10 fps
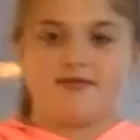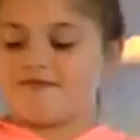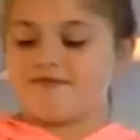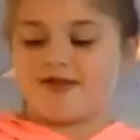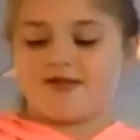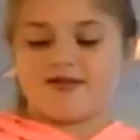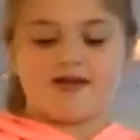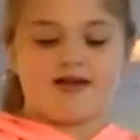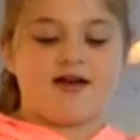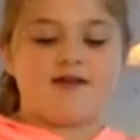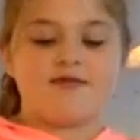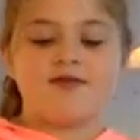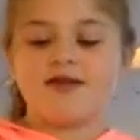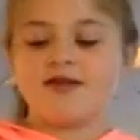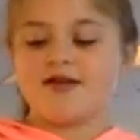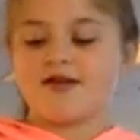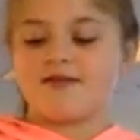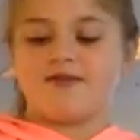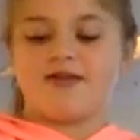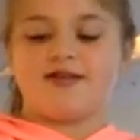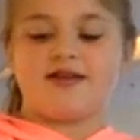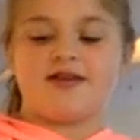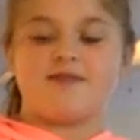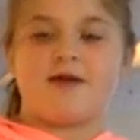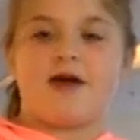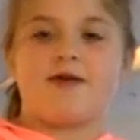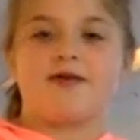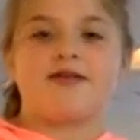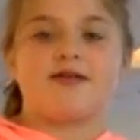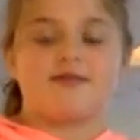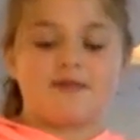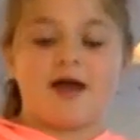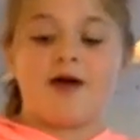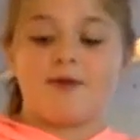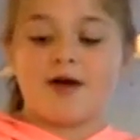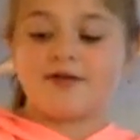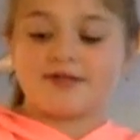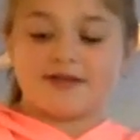been, have you been to any powwows?